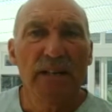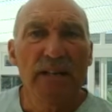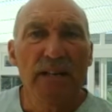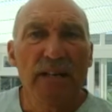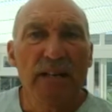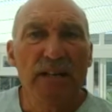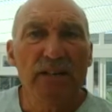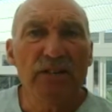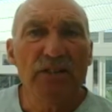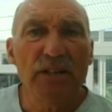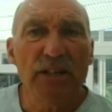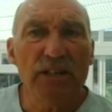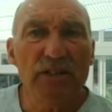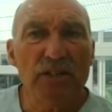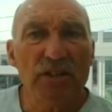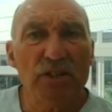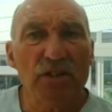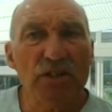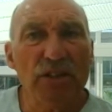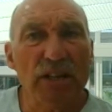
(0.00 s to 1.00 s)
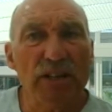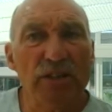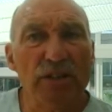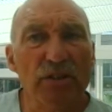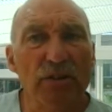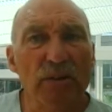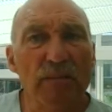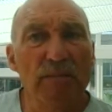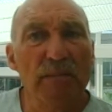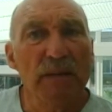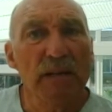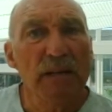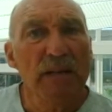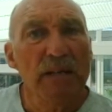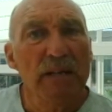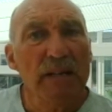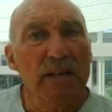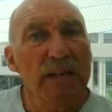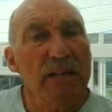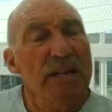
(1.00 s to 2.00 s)
And Jesus said to him,
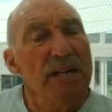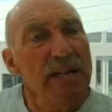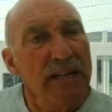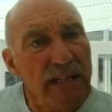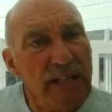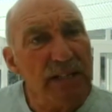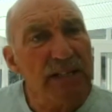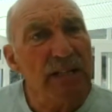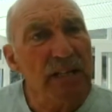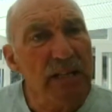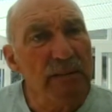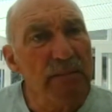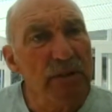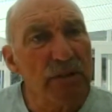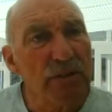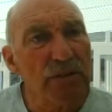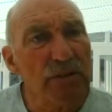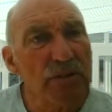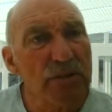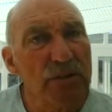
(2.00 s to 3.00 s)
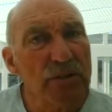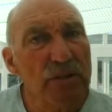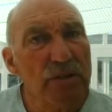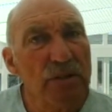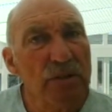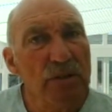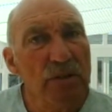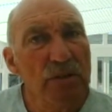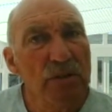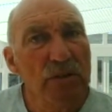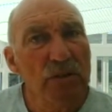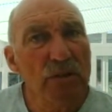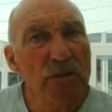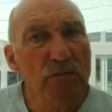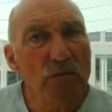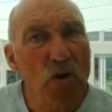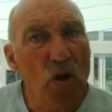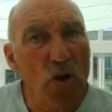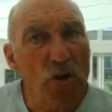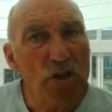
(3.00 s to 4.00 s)
Nicodemus,
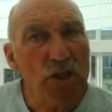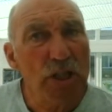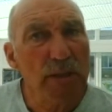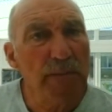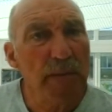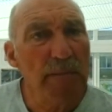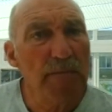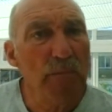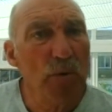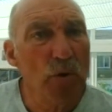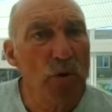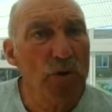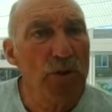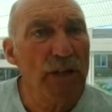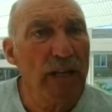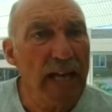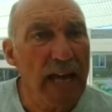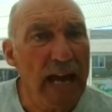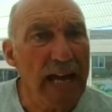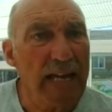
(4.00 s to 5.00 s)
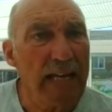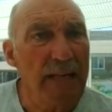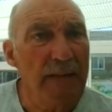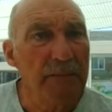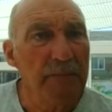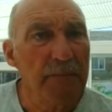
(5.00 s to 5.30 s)
you've got to be born again.